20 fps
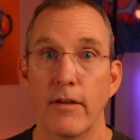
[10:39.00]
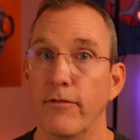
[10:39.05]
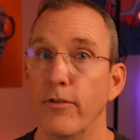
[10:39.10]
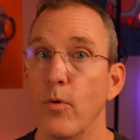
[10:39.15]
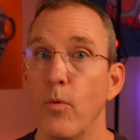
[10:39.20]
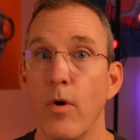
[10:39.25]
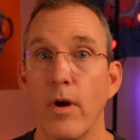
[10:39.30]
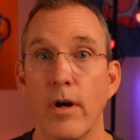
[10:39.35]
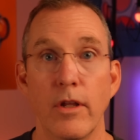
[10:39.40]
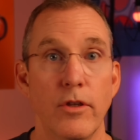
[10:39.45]
If
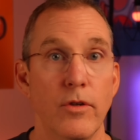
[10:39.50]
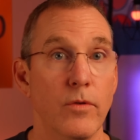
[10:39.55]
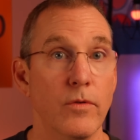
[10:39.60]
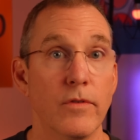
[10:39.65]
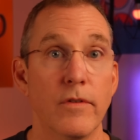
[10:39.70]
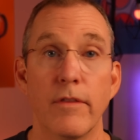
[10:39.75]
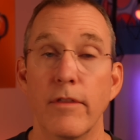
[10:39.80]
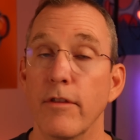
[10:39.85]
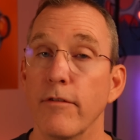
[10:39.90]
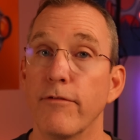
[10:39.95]
you want to
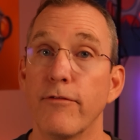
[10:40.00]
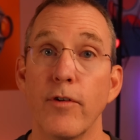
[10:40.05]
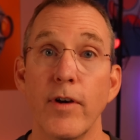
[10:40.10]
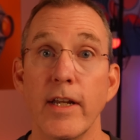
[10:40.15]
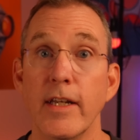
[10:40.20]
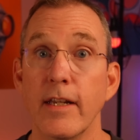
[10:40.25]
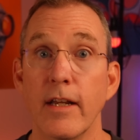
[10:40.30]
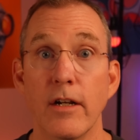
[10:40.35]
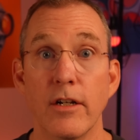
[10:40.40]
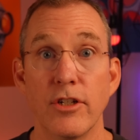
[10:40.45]
use the
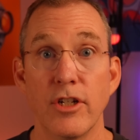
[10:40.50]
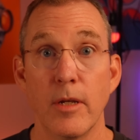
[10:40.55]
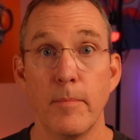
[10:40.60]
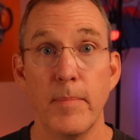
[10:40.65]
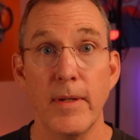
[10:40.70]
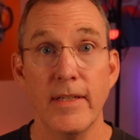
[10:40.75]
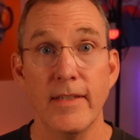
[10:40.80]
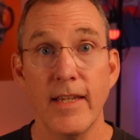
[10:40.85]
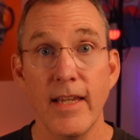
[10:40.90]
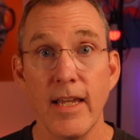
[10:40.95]
free tier
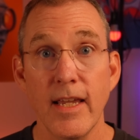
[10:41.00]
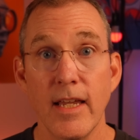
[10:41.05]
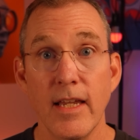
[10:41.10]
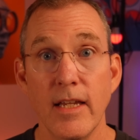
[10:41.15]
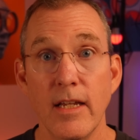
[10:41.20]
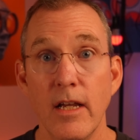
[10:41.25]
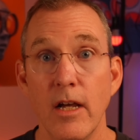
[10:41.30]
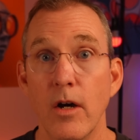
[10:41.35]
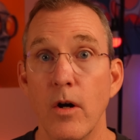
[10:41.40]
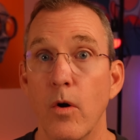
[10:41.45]

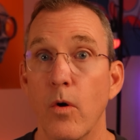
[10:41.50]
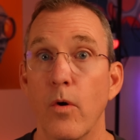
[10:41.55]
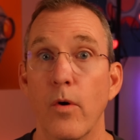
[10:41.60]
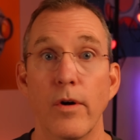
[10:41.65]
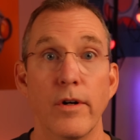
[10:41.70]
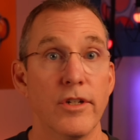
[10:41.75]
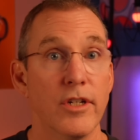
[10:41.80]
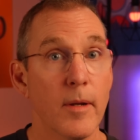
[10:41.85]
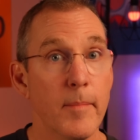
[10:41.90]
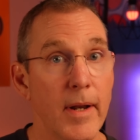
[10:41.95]
GPT
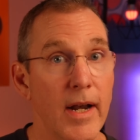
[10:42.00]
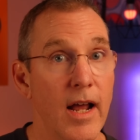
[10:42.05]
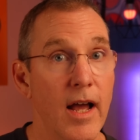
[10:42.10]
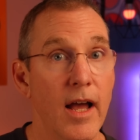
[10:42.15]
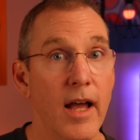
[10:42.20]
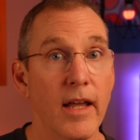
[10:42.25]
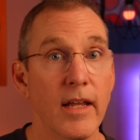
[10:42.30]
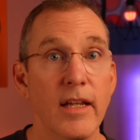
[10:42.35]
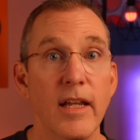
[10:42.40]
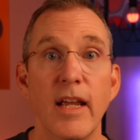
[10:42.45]
or
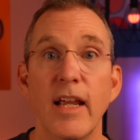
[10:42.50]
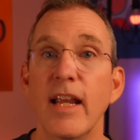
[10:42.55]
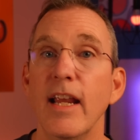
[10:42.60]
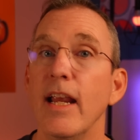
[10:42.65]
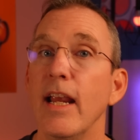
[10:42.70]
Gemini,